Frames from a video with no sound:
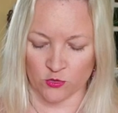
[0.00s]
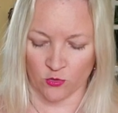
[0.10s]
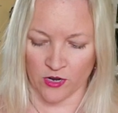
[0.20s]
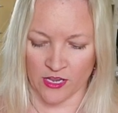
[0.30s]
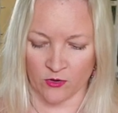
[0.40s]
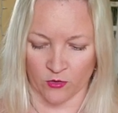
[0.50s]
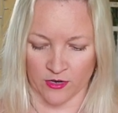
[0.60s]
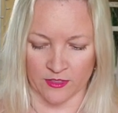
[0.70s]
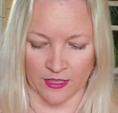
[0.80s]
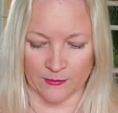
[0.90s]
joy
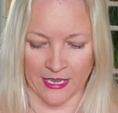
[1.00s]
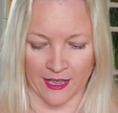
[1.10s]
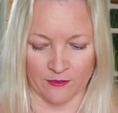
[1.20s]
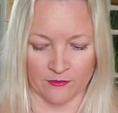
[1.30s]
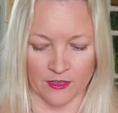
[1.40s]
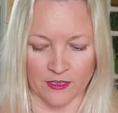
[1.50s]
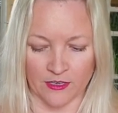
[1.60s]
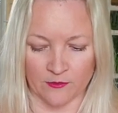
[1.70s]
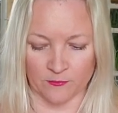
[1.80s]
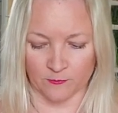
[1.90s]
or let me have
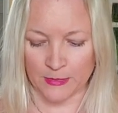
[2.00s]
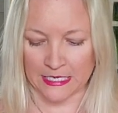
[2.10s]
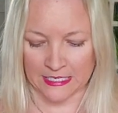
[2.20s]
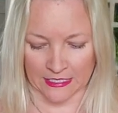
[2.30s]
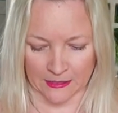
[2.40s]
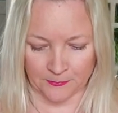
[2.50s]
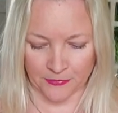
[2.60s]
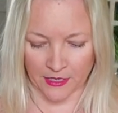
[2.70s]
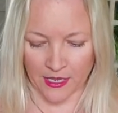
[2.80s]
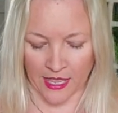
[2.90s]
meaning.
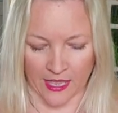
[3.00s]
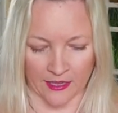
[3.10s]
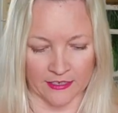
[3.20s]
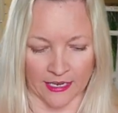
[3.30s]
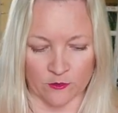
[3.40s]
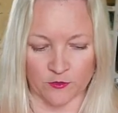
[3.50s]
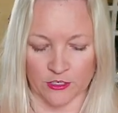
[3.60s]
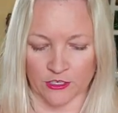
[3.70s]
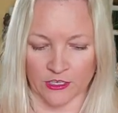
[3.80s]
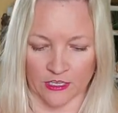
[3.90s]
And I
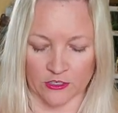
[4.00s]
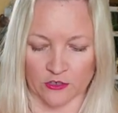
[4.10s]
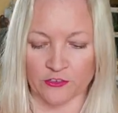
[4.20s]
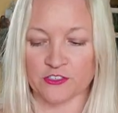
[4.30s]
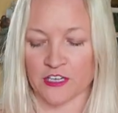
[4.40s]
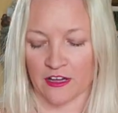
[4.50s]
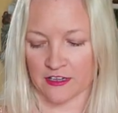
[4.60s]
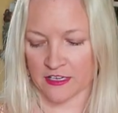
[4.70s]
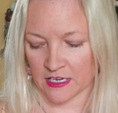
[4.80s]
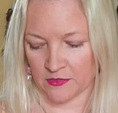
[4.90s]
feel a little
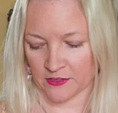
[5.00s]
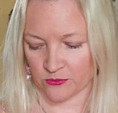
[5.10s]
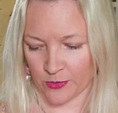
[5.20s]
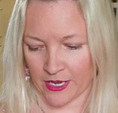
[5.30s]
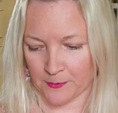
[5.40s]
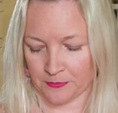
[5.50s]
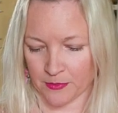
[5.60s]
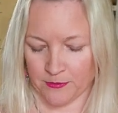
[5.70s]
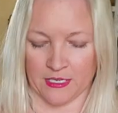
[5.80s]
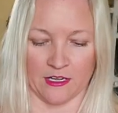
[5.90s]
stuck in this way
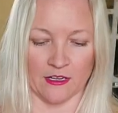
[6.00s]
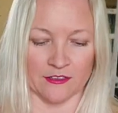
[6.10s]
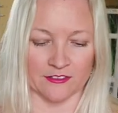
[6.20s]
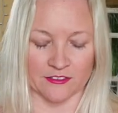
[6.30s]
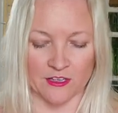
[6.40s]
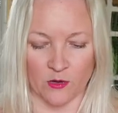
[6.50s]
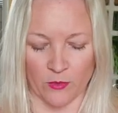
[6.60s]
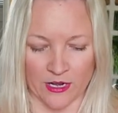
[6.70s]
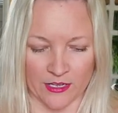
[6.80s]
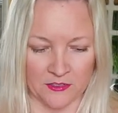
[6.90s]
because
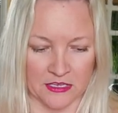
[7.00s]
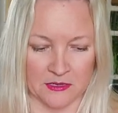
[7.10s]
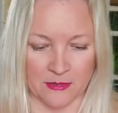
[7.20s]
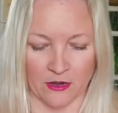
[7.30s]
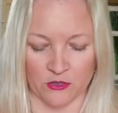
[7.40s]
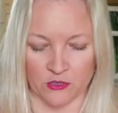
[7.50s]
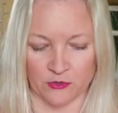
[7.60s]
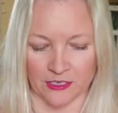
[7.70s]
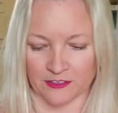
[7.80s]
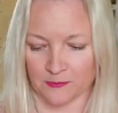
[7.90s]
when I think about
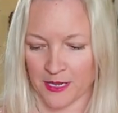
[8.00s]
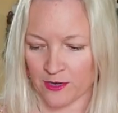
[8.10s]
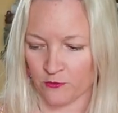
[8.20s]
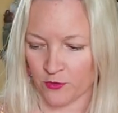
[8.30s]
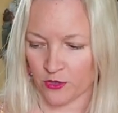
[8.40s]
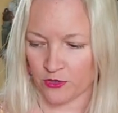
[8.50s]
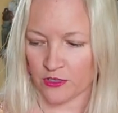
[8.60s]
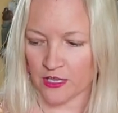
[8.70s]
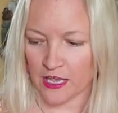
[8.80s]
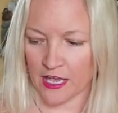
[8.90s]
you, it is
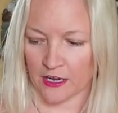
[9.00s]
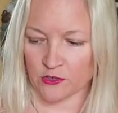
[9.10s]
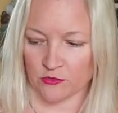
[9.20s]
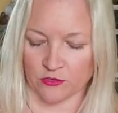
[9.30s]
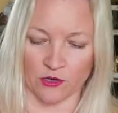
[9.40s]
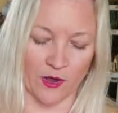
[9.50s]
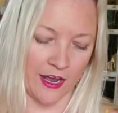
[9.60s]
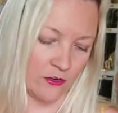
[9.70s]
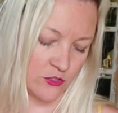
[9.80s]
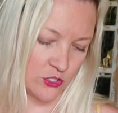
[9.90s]
painful and I don't know
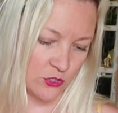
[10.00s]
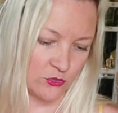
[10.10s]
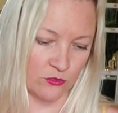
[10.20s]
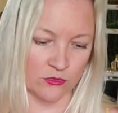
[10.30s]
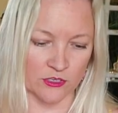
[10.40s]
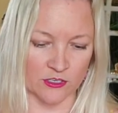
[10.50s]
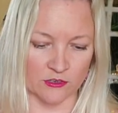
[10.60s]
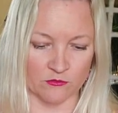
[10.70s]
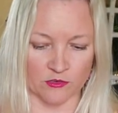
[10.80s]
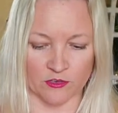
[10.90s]
how to
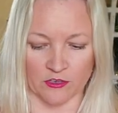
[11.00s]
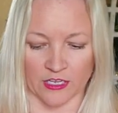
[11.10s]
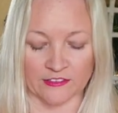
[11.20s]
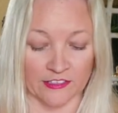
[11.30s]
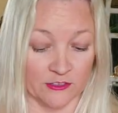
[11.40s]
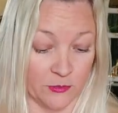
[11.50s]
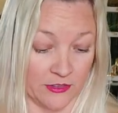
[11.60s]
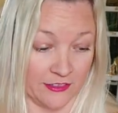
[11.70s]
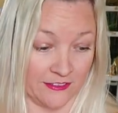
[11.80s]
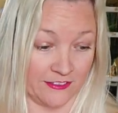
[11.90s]
exist
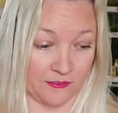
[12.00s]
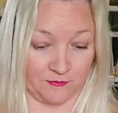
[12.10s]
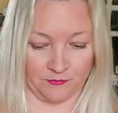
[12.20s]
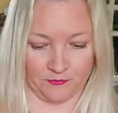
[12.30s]
with this.